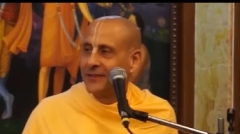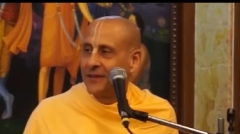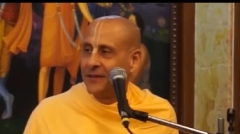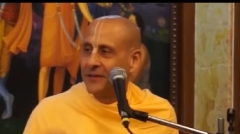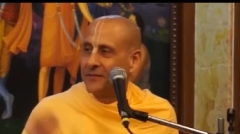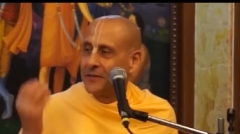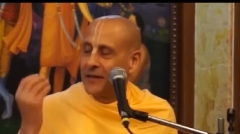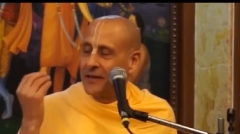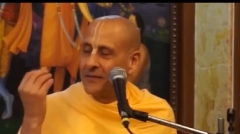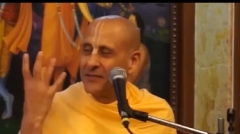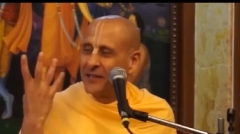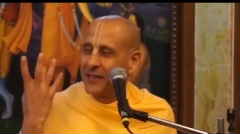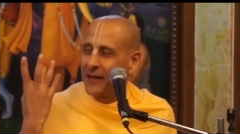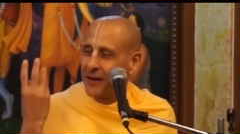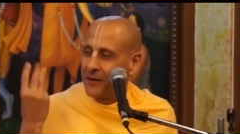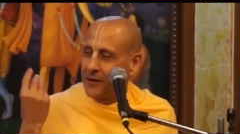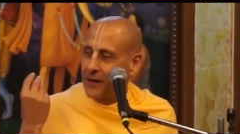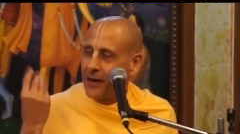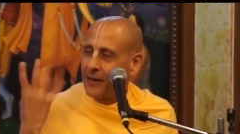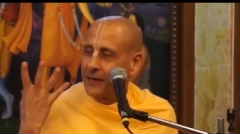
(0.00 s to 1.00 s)
of having
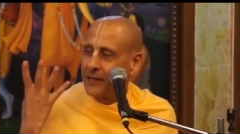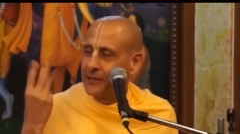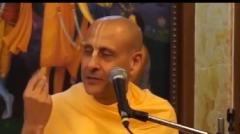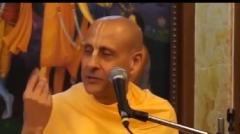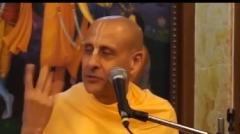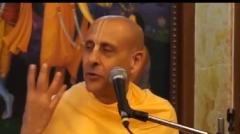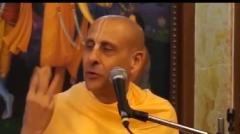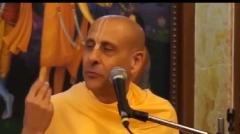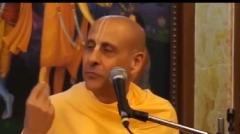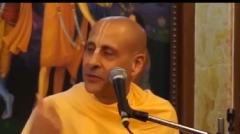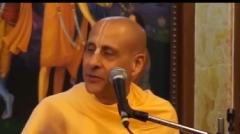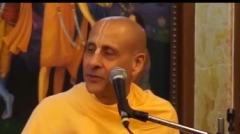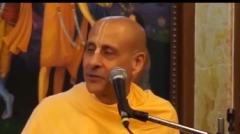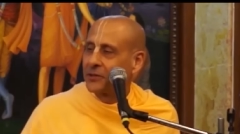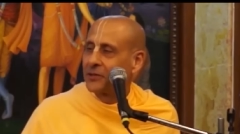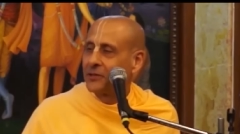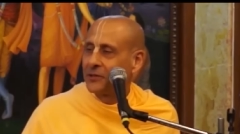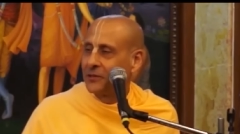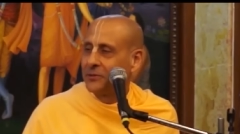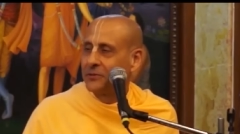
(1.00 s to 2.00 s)
our eyes open or
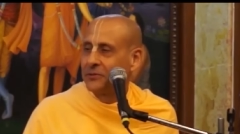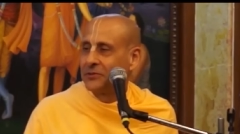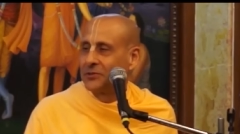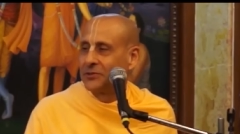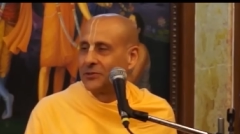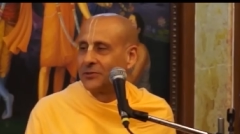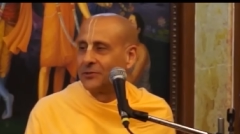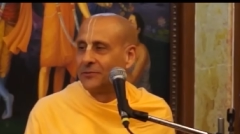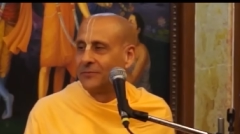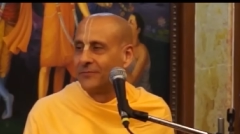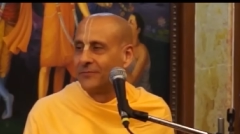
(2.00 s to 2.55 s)
closed.